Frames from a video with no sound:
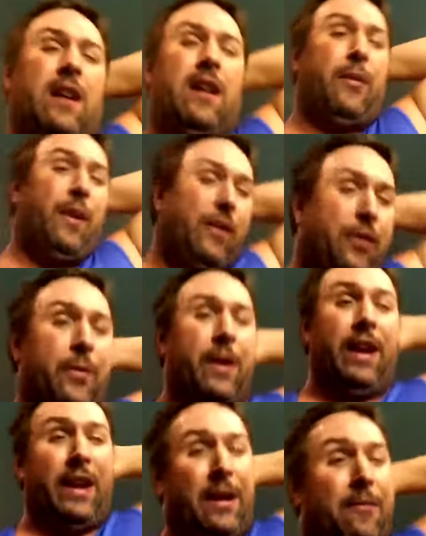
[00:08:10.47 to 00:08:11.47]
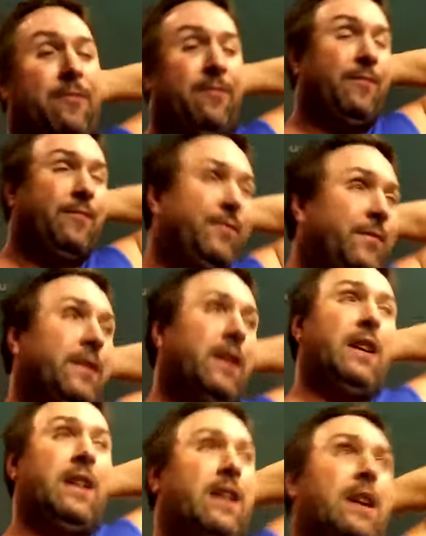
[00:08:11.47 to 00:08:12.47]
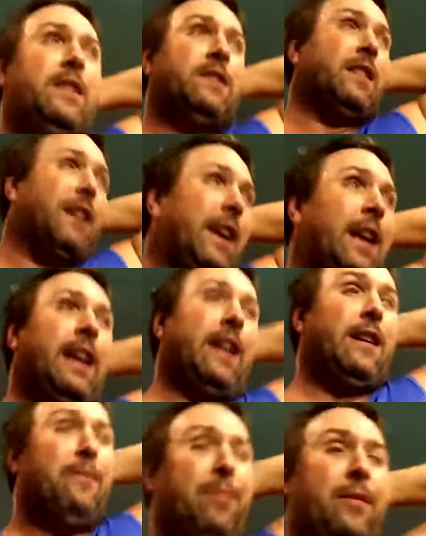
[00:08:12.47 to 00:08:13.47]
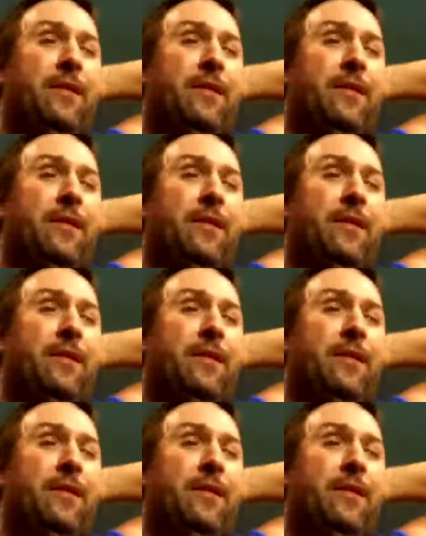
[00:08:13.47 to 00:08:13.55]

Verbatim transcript: around 3 a.m. so that I could get up,